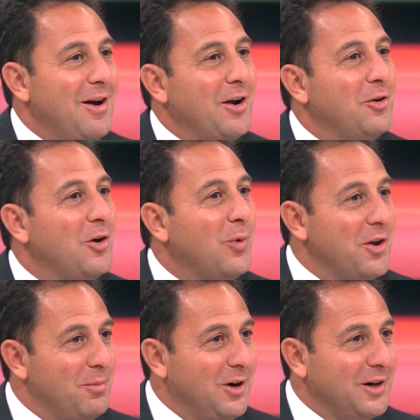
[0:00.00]
Now, I don't know
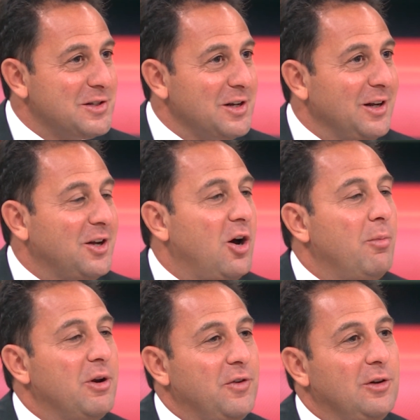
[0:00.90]
where the market's going to
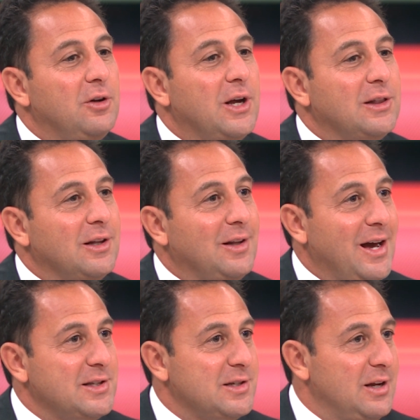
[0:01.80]
go, but if you look at the
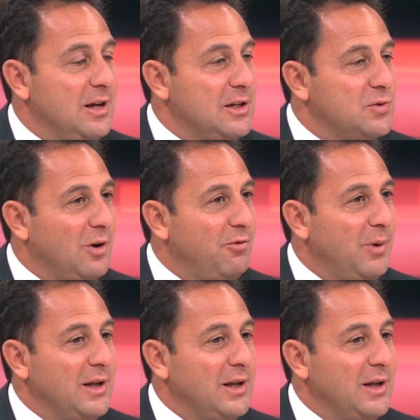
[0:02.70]
last 12